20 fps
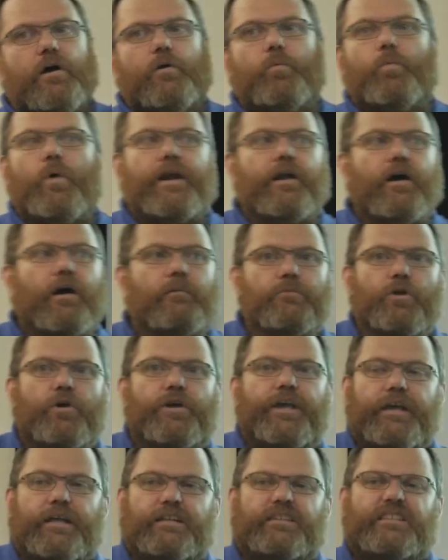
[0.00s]
When I'm
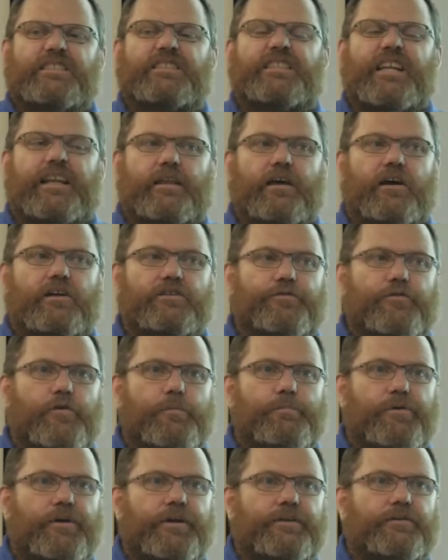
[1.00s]
looking at the centiles for
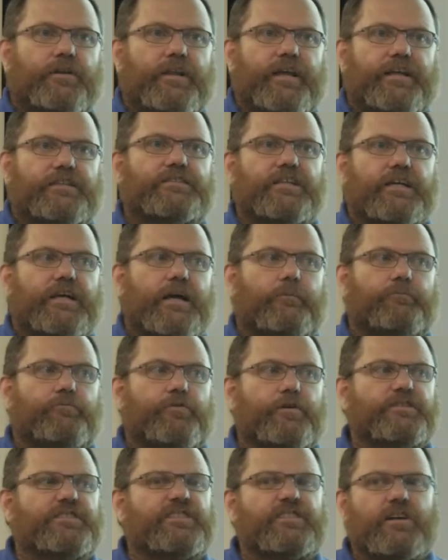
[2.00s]
parental head
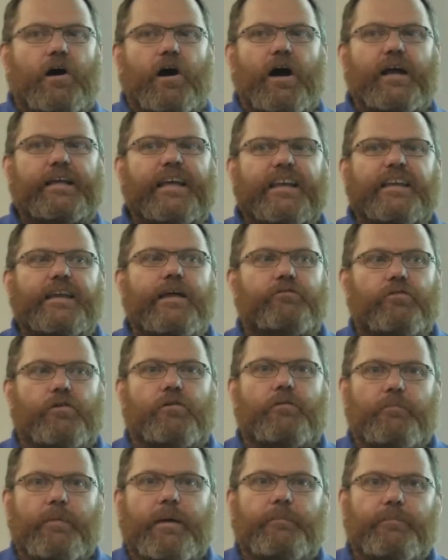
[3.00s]
circumference, I can never
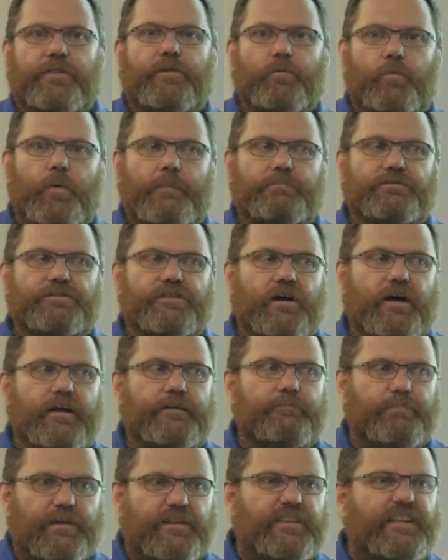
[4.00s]
remember the
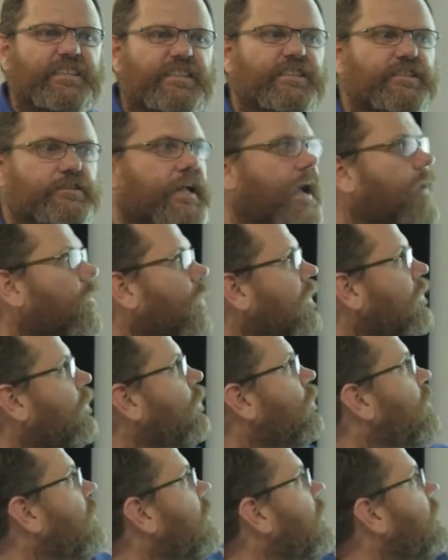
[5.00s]
website, but this is how I Google